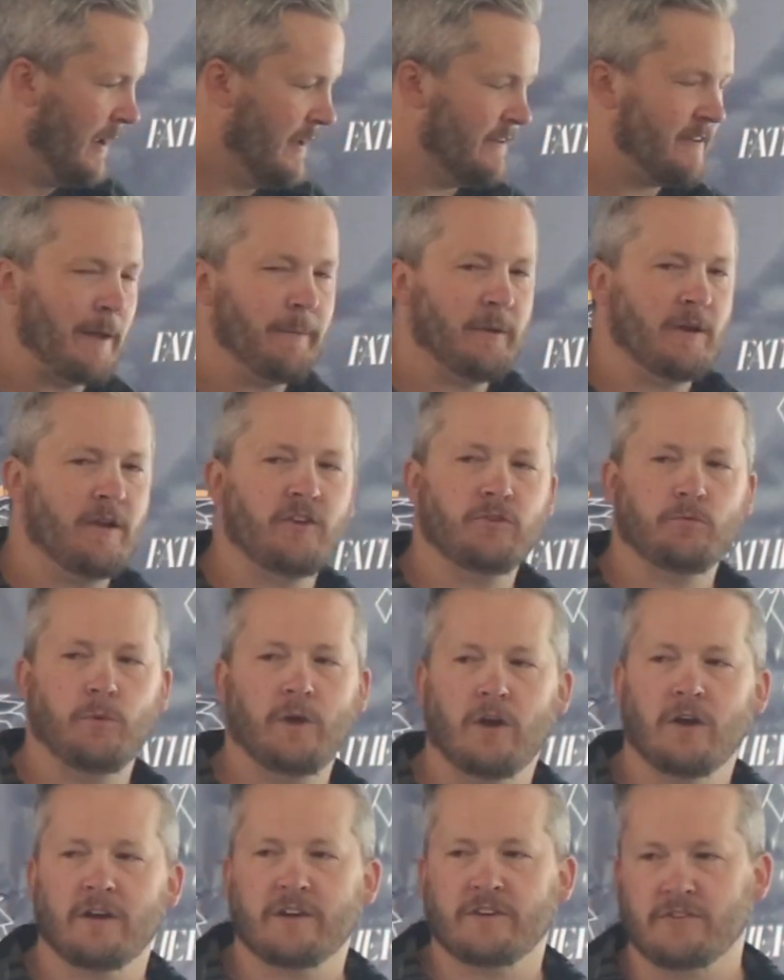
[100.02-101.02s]
it's not because
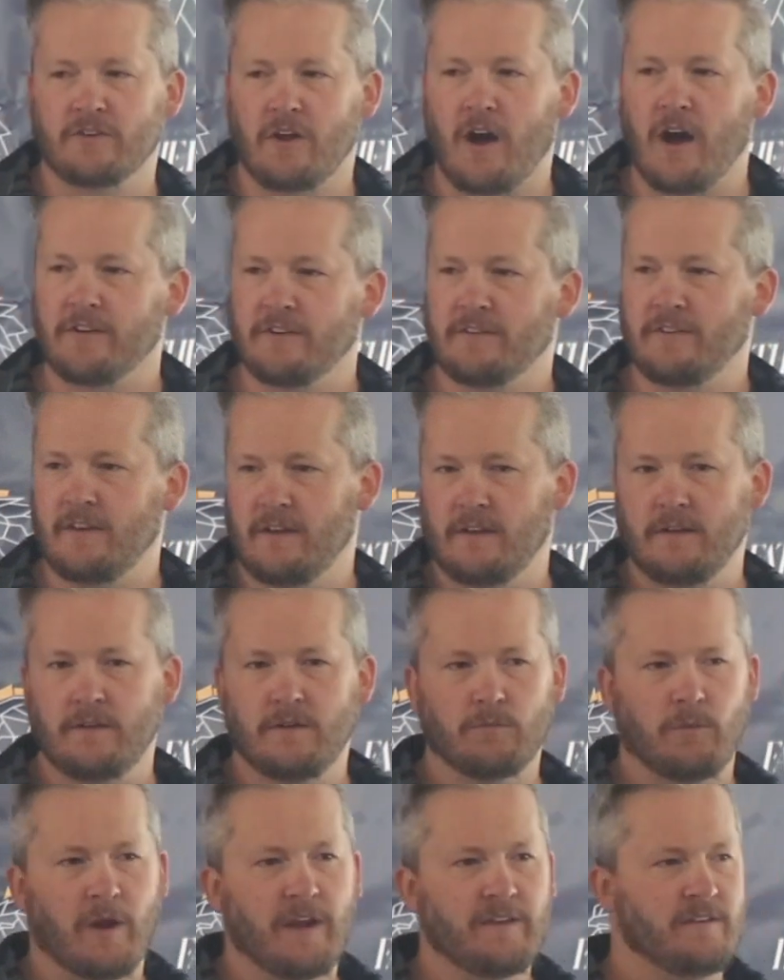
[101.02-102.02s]
we are
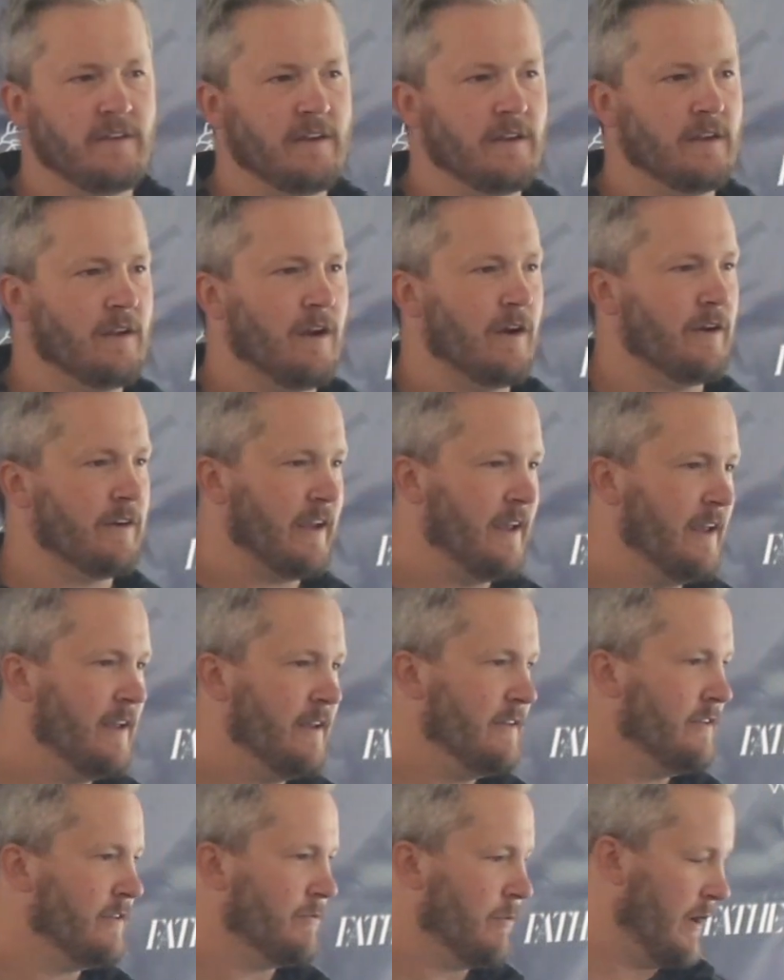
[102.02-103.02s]
exhausted raising our
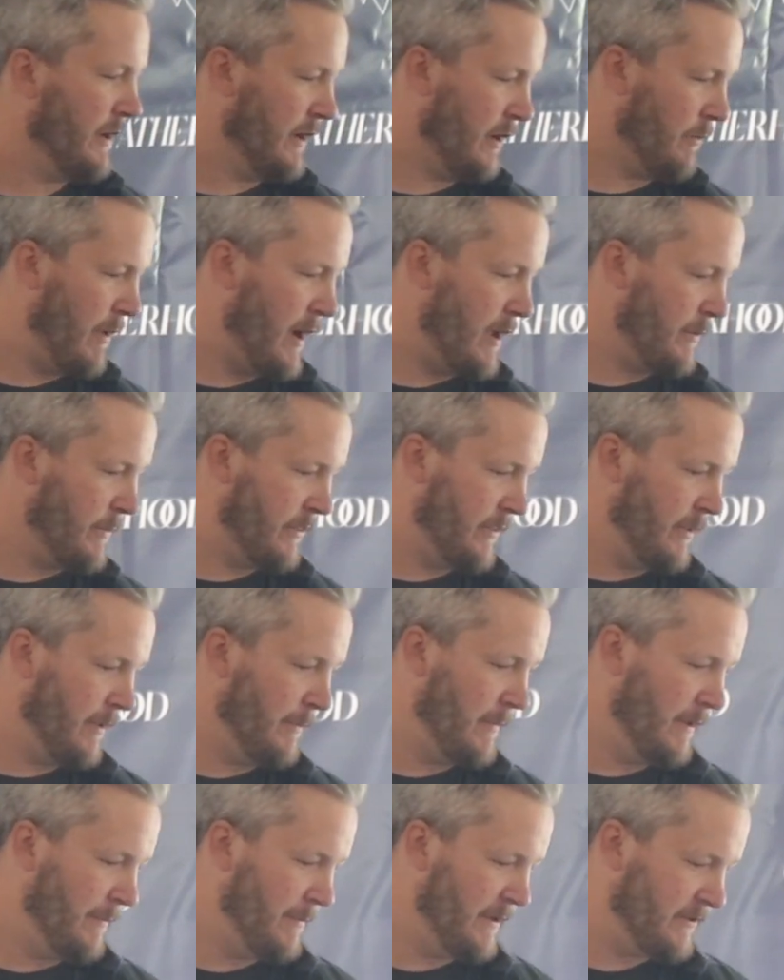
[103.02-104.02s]
kids, running around with
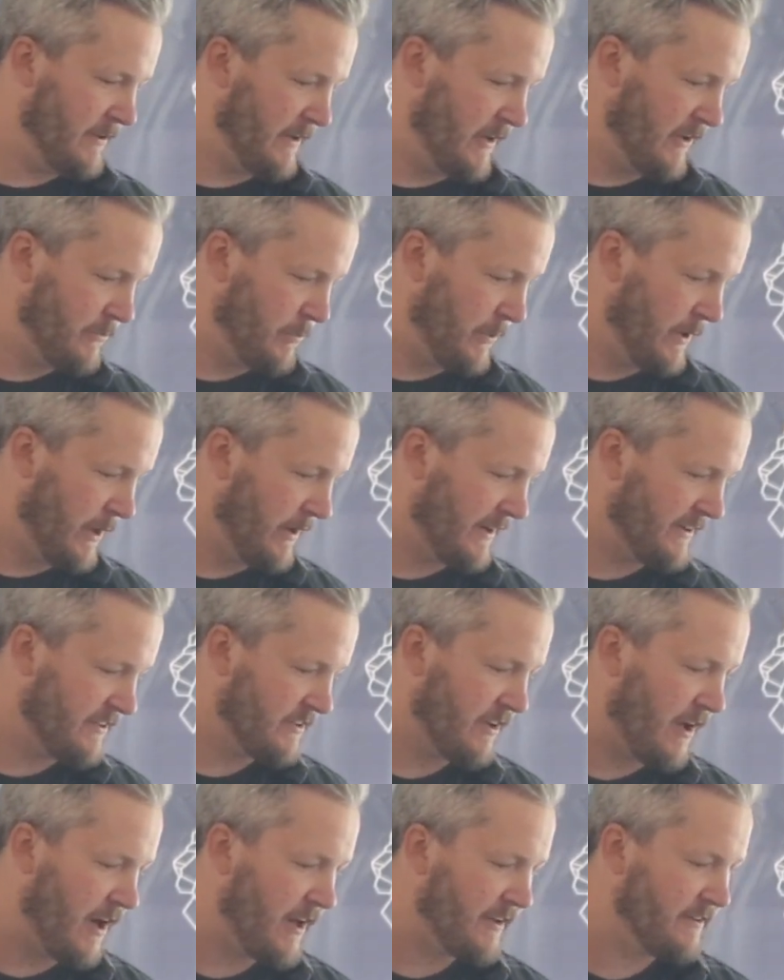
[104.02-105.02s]
them, but it's because we are
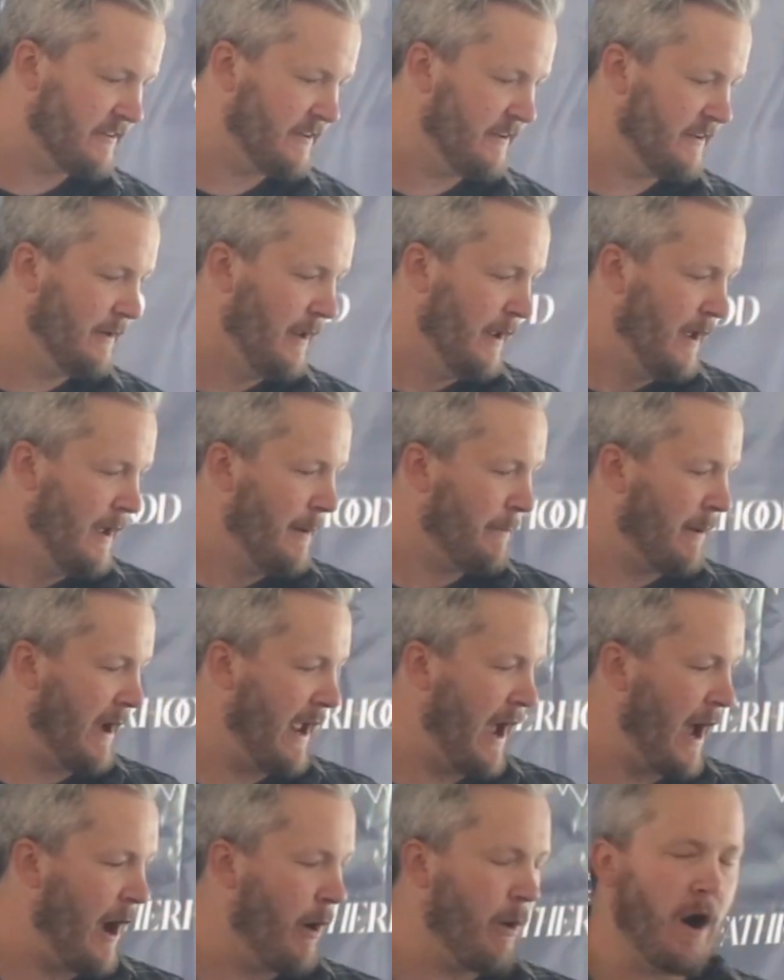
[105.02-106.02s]
exhausted
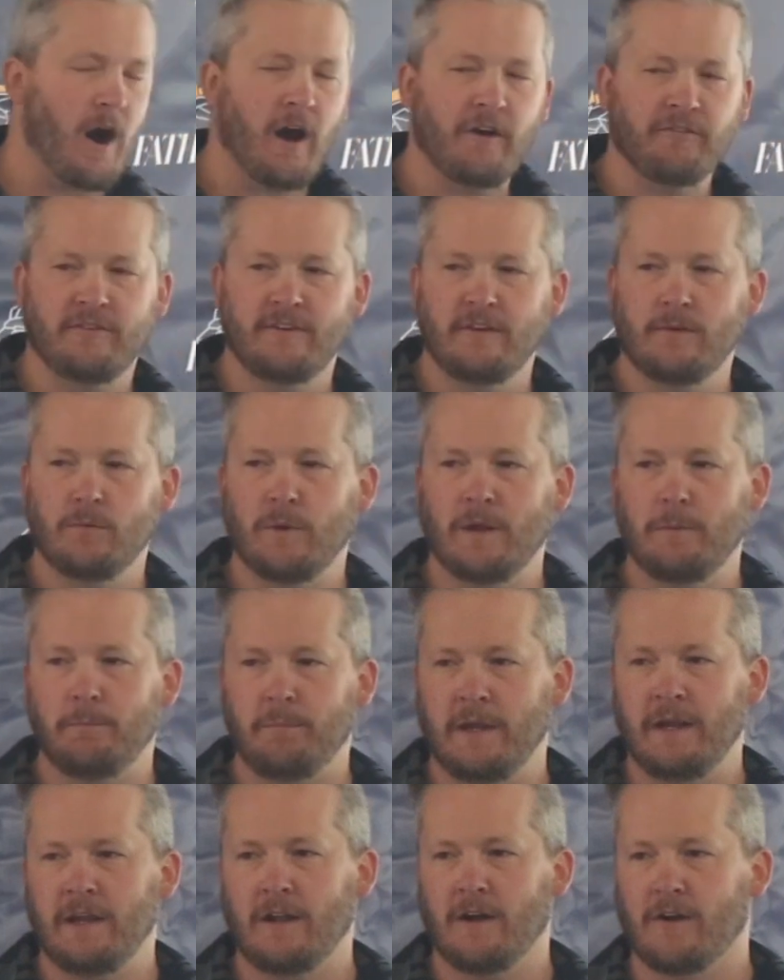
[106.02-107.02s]
by how often we
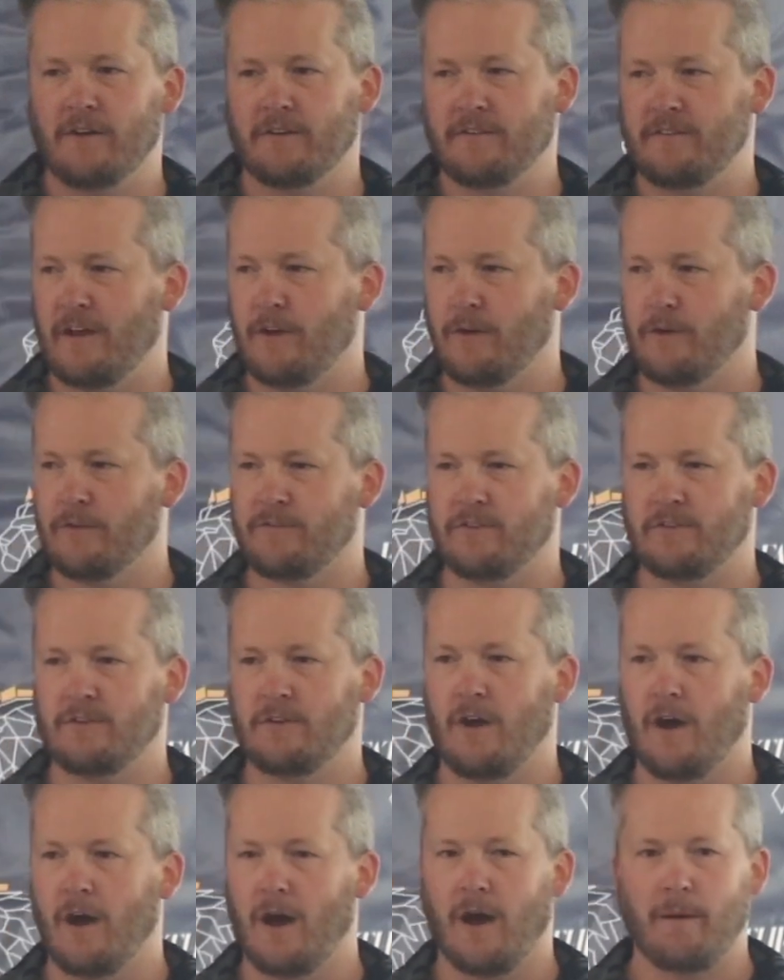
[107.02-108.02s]
beat ourselves
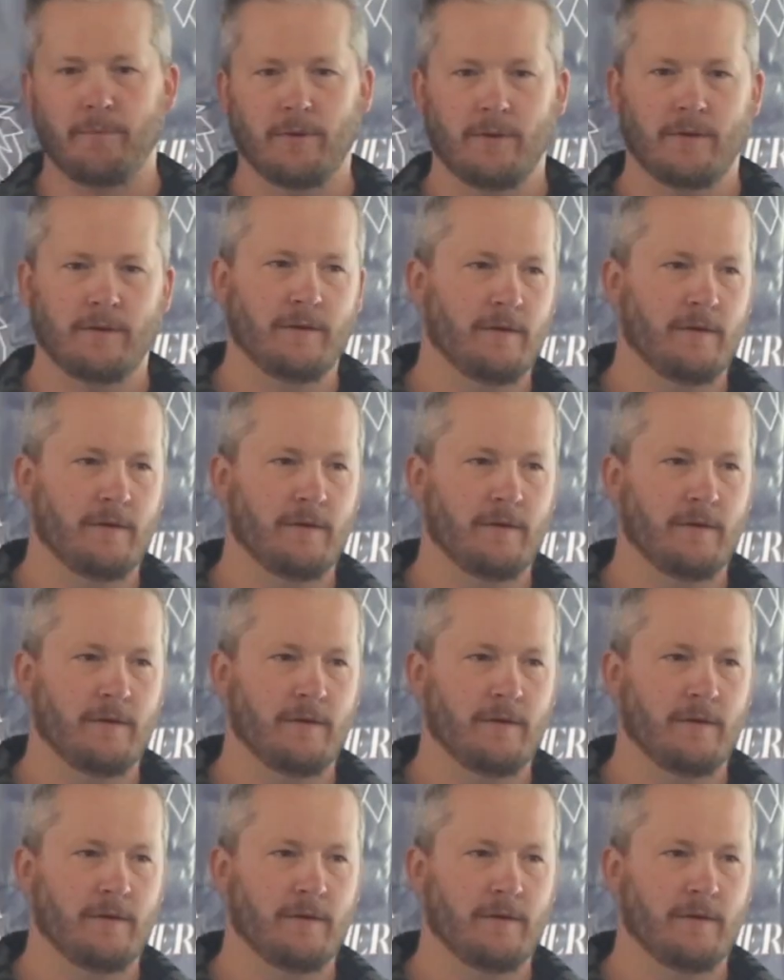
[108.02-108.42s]
up.